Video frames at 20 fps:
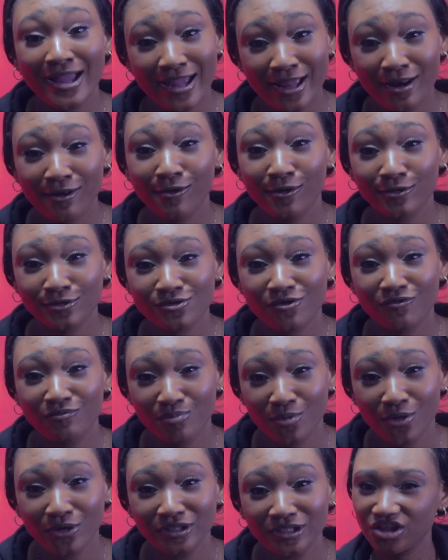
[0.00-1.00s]
a lot of
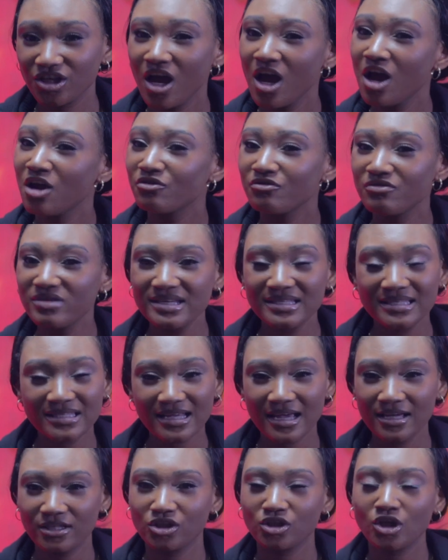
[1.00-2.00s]
money.
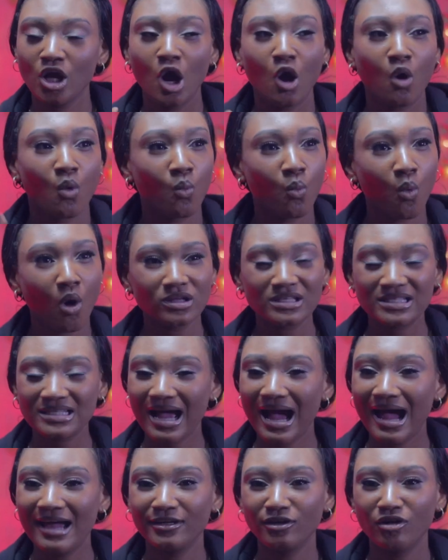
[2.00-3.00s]
Research what
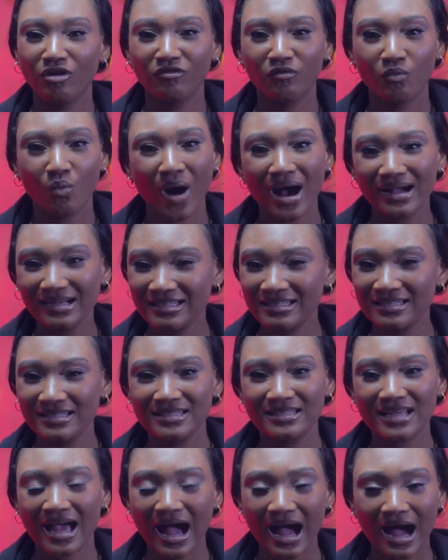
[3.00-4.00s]
kind of
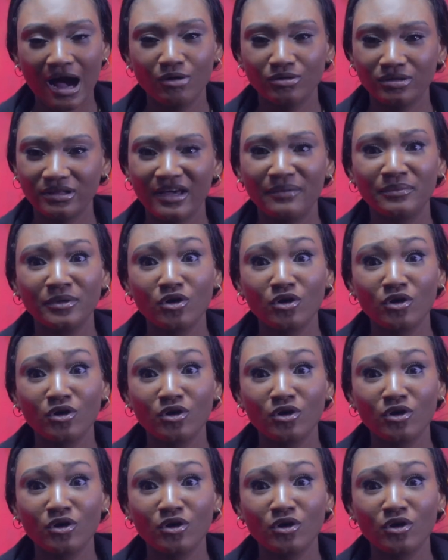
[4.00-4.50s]
waxes are out there,